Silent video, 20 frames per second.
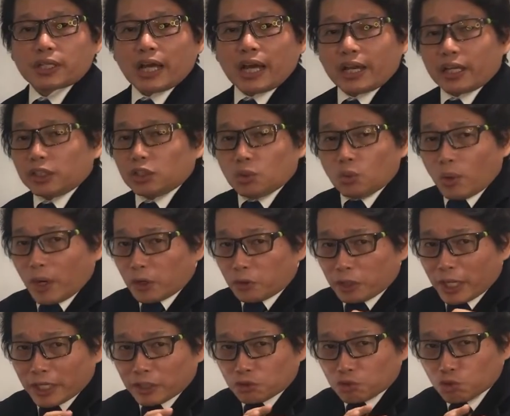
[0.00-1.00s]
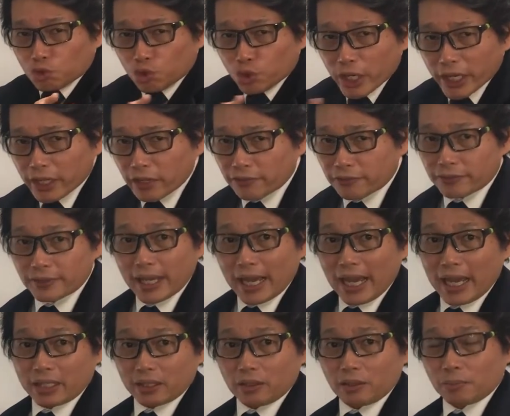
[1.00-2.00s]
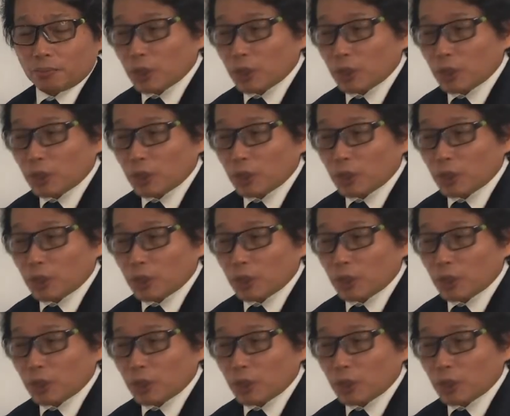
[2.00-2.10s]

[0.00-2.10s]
God and you want to get rid of that